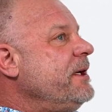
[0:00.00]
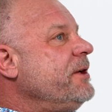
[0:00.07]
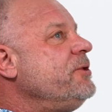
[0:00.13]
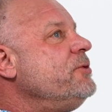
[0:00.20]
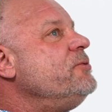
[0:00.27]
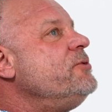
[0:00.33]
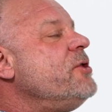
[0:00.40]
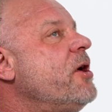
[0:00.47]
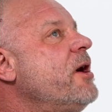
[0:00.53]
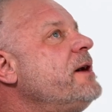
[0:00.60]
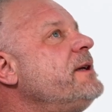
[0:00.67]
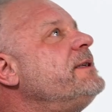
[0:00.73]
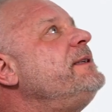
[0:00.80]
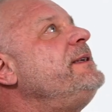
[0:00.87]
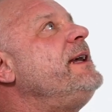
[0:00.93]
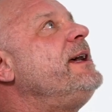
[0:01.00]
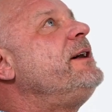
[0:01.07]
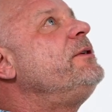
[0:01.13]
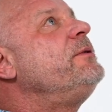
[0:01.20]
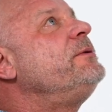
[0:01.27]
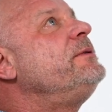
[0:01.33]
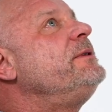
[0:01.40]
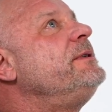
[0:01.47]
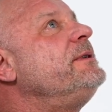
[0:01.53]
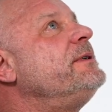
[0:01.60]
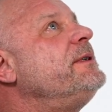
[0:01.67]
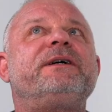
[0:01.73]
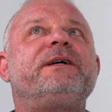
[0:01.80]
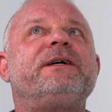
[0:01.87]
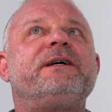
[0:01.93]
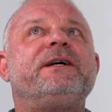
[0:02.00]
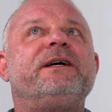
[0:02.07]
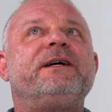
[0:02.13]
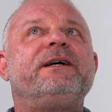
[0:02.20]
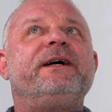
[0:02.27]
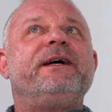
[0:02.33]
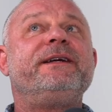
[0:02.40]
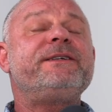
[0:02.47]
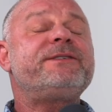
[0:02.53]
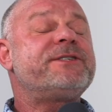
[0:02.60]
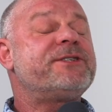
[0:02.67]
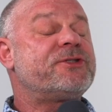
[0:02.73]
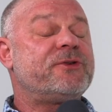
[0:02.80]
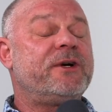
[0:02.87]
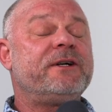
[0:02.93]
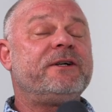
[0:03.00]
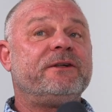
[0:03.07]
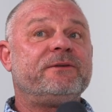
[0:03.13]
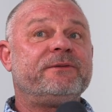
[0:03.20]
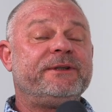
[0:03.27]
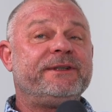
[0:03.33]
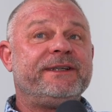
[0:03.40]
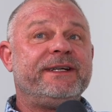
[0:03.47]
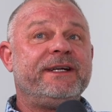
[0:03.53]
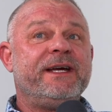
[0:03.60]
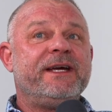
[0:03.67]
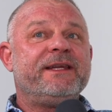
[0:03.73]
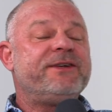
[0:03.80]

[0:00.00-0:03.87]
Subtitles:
You knock down, and it's a struggle, really.